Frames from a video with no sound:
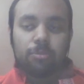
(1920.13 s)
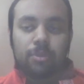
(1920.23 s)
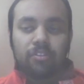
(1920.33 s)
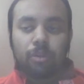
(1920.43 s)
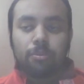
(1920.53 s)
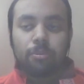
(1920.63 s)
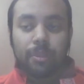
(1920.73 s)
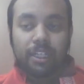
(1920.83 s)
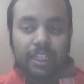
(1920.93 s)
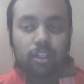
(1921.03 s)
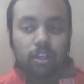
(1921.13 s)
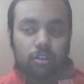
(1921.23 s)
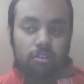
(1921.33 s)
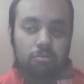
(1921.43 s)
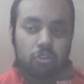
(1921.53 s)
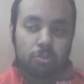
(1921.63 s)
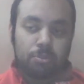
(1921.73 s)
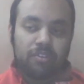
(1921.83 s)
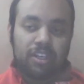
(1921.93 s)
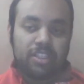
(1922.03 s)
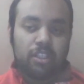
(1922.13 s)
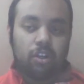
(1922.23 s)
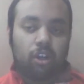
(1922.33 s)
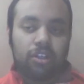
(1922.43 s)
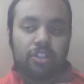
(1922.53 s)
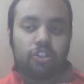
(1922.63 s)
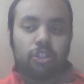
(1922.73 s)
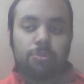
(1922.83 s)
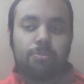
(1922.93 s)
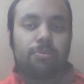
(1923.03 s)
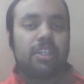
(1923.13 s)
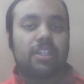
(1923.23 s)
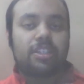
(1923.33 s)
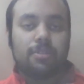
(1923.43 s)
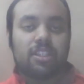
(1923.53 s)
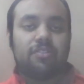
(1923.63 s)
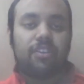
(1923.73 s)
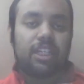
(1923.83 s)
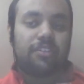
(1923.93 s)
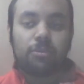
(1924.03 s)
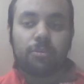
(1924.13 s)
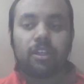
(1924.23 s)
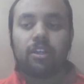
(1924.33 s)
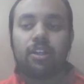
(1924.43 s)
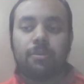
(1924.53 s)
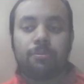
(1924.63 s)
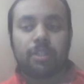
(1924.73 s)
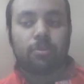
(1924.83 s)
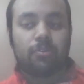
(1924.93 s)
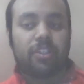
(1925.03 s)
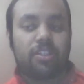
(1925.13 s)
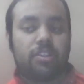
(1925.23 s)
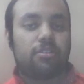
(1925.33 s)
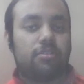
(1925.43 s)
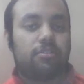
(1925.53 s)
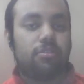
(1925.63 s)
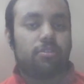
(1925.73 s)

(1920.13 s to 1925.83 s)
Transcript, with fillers: one be from a BTech supervisor or it should be specifically from an uh, MTech professor?